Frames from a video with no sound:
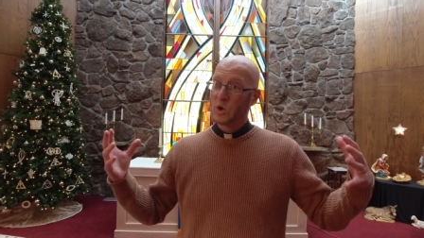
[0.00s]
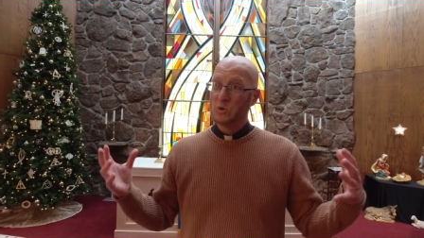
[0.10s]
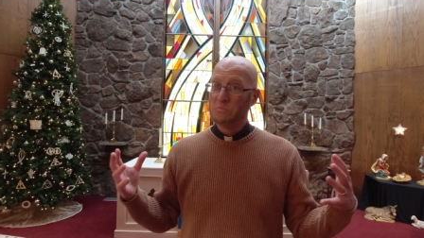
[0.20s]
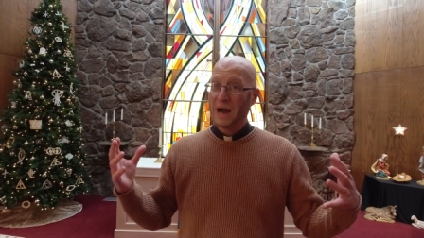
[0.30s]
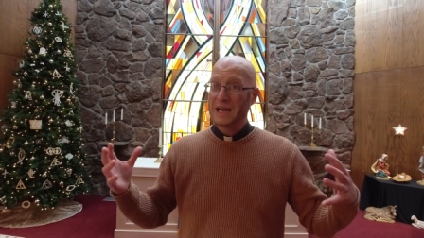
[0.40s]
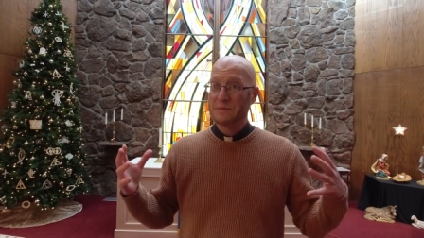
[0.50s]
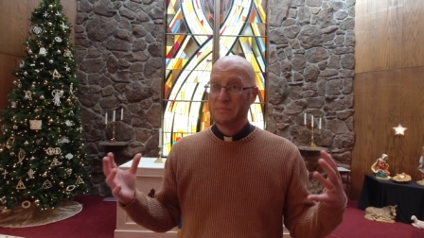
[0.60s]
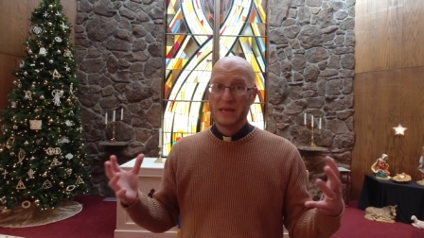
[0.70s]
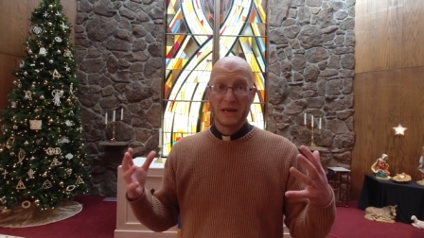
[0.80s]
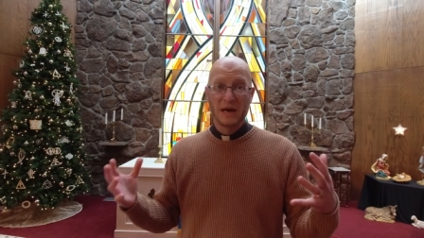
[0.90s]
who might
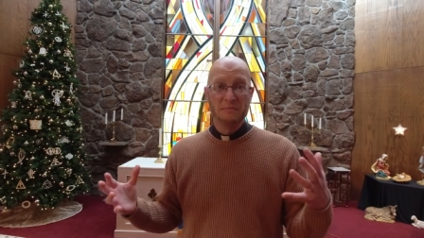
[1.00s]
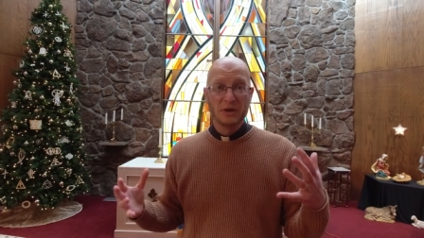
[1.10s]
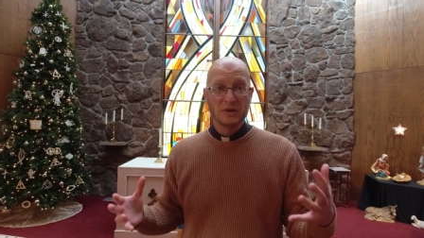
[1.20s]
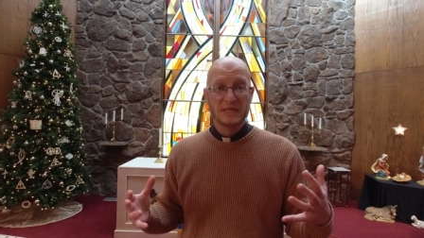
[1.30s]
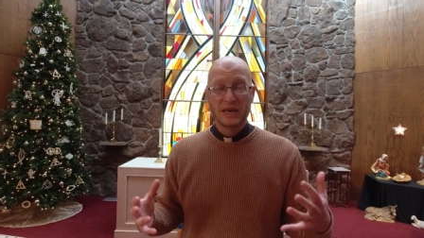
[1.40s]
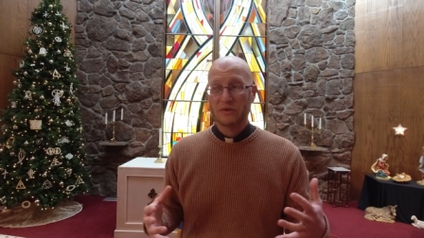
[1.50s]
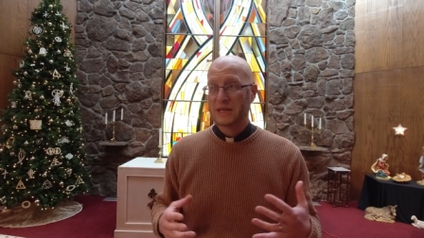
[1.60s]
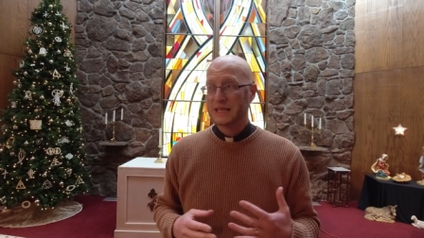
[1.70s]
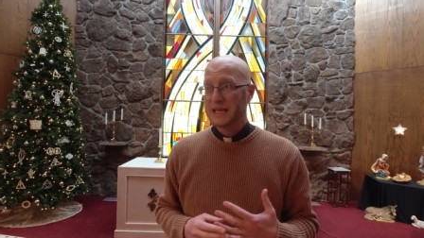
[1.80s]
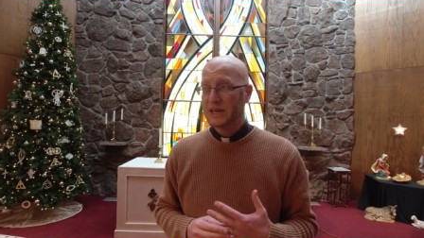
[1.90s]
be a
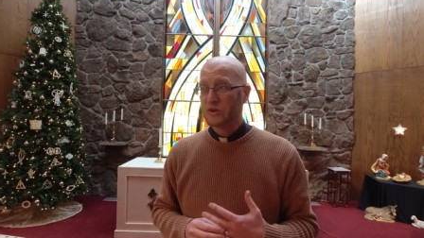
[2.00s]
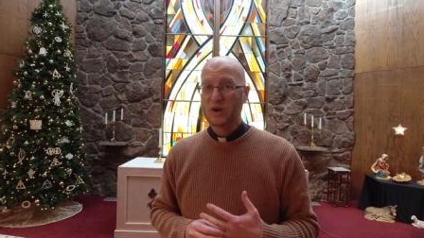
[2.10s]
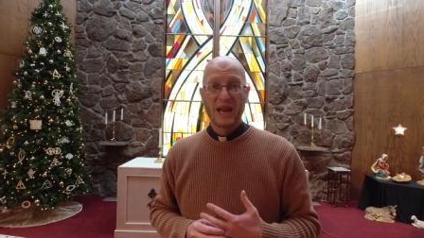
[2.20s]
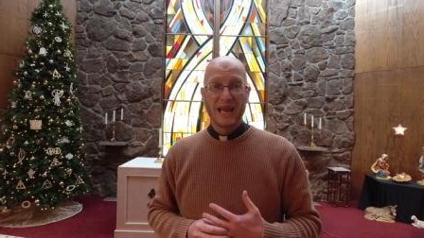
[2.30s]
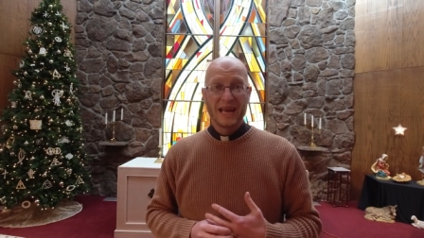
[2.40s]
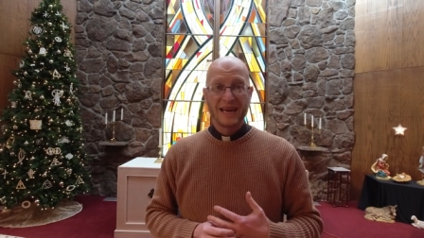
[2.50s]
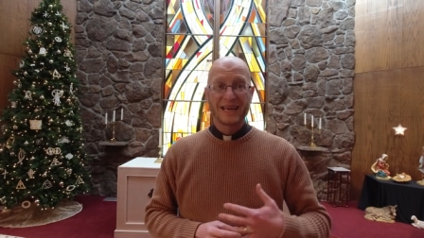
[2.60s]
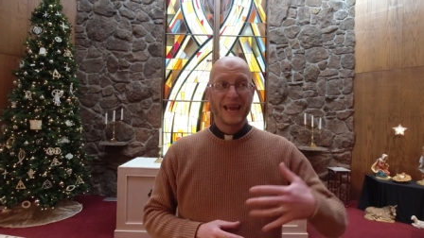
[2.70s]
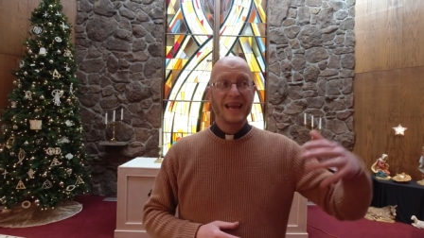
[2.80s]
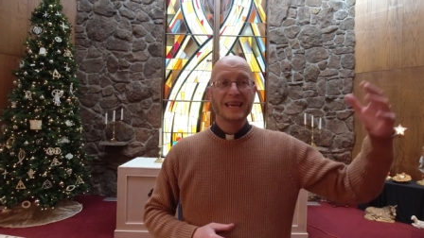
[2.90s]
military leader in a
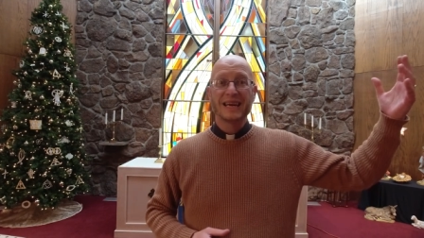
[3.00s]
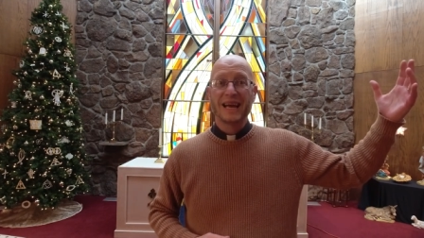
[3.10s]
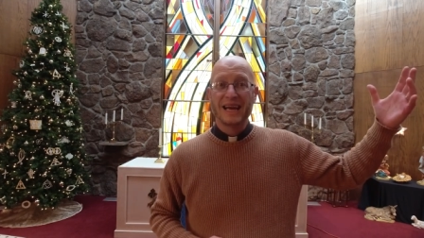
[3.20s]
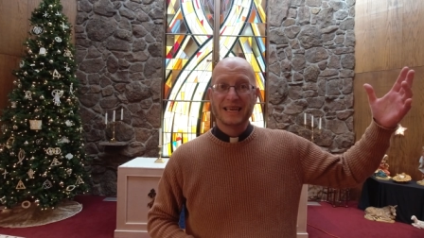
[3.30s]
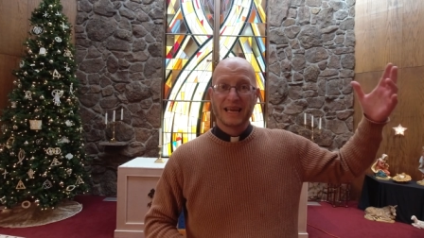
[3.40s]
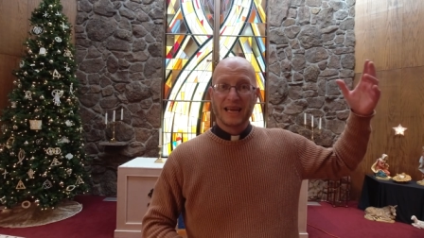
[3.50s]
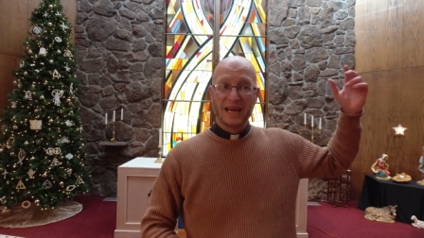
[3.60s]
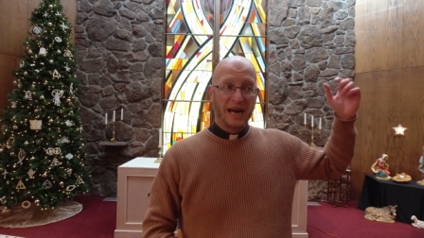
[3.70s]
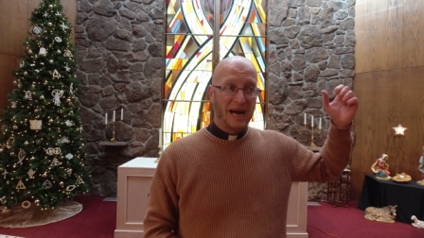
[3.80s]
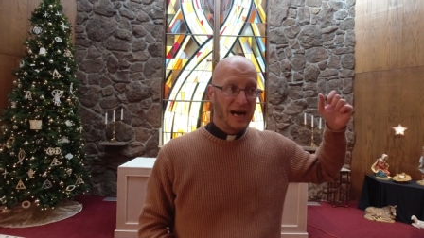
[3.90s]
Canaanite
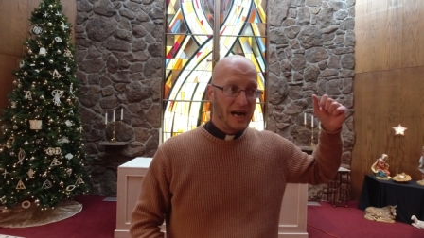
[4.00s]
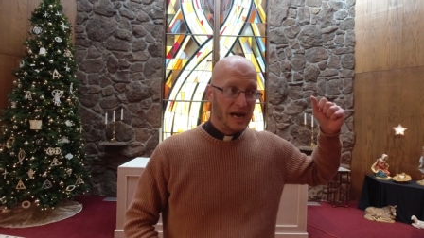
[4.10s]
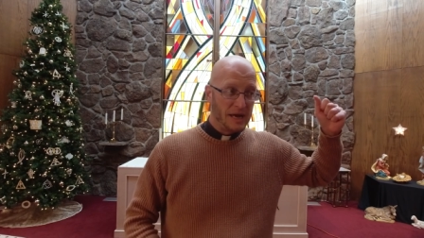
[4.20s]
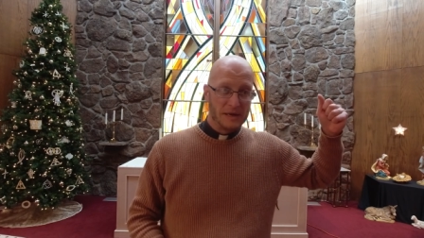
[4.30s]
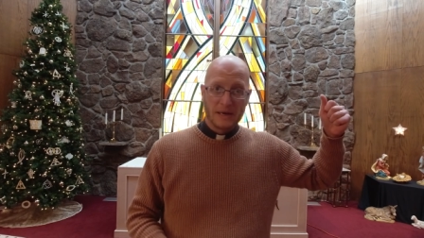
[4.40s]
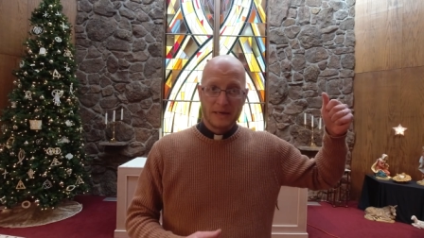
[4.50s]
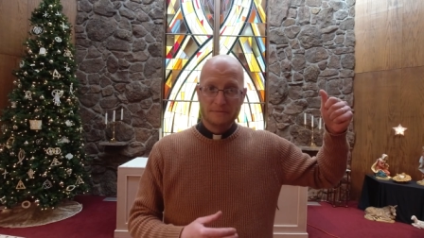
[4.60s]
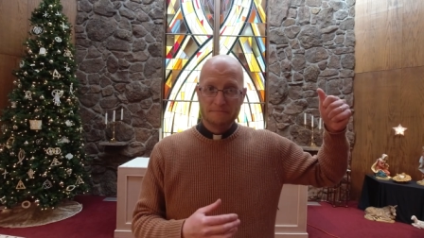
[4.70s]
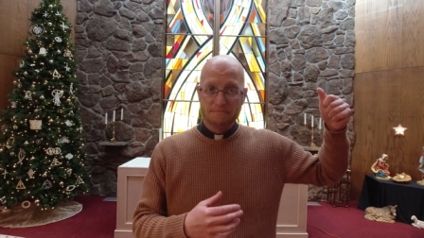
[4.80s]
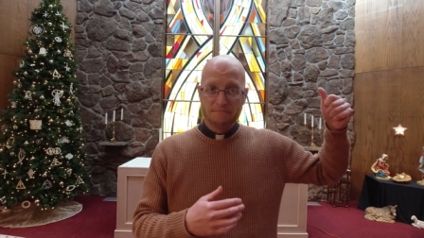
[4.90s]
uh, uh, uh
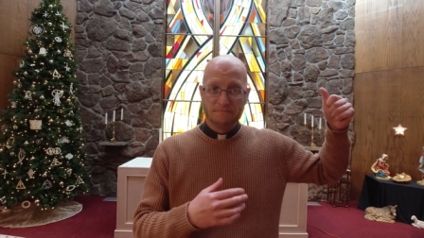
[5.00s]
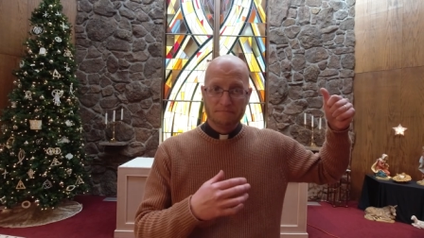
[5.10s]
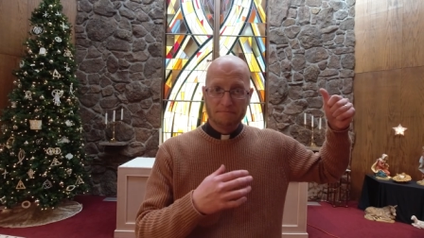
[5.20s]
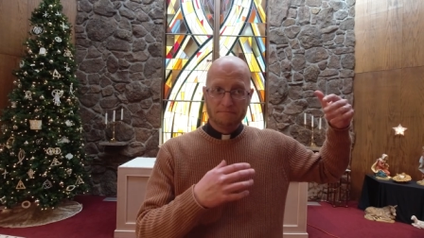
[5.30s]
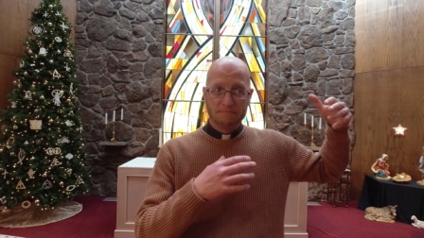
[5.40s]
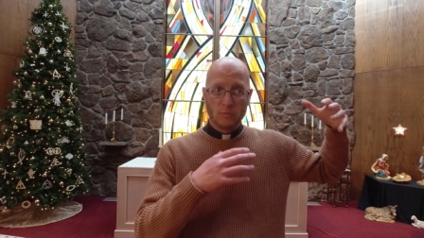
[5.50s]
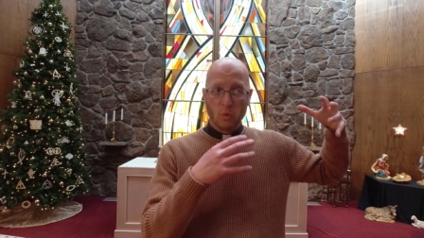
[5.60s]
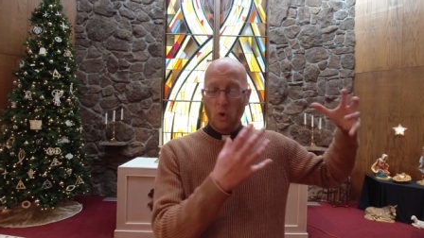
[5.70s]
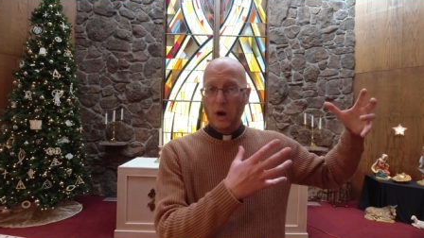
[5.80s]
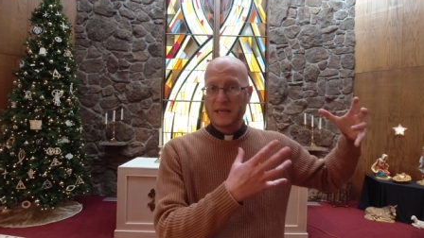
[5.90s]

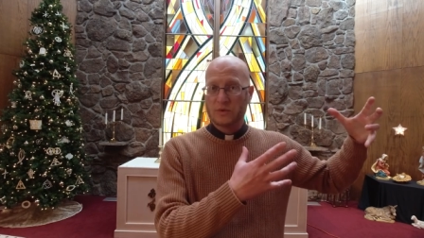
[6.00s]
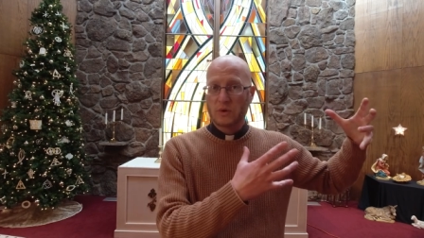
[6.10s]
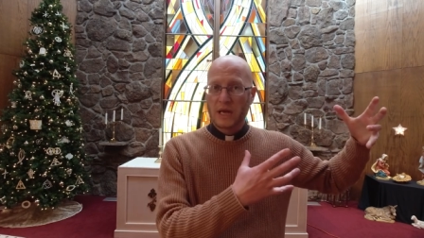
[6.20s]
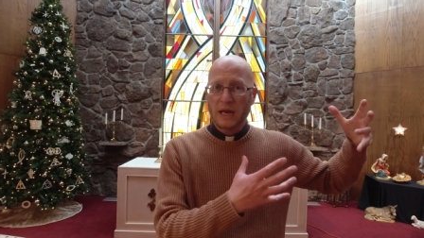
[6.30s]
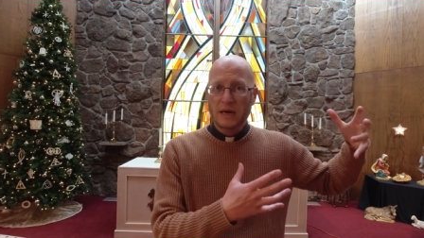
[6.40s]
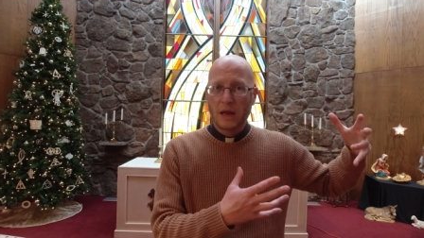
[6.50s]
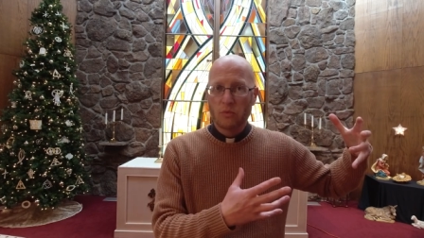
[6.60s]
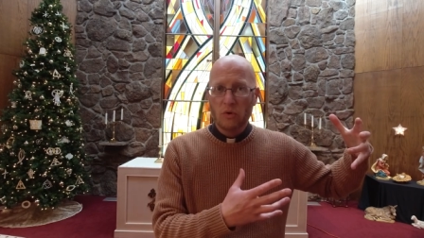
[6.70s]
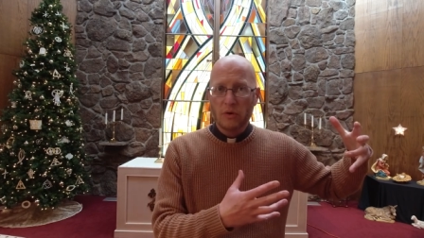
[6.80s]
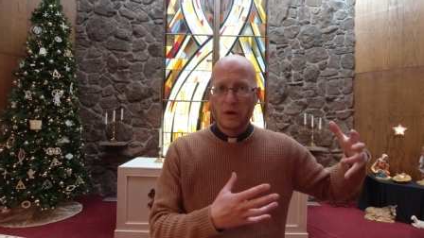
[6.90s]
war, as a Canaanite
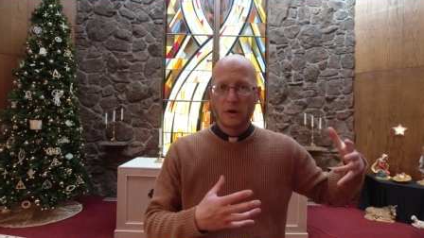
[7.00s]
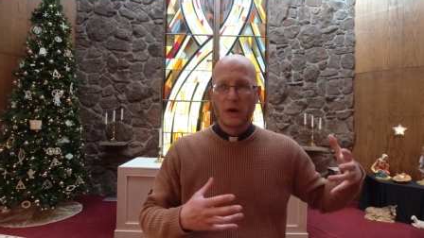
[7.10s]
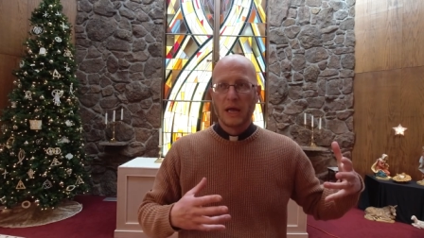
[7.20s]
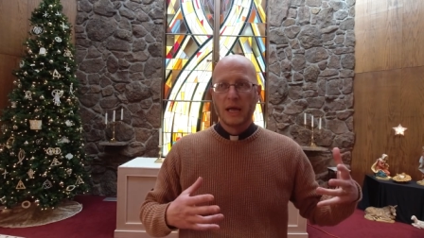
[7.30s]
warrior,